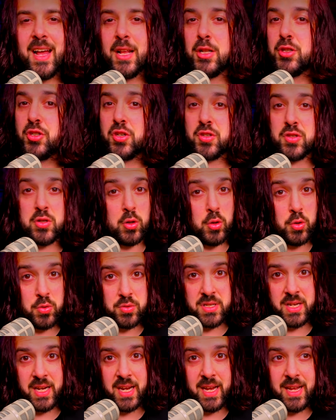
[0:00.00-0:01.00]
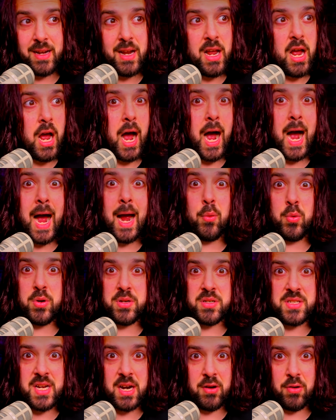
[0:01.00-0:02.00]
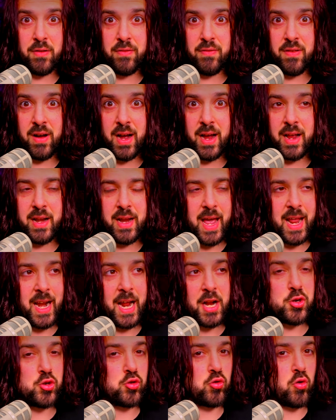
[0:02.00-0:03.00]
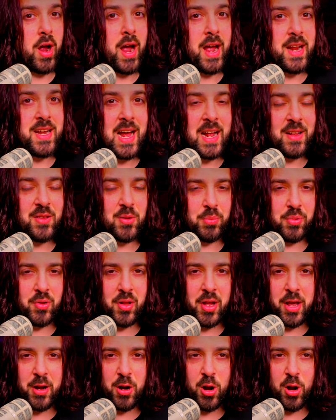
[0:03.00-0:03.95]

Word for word: just losing it. I was terrified and I tried not to play it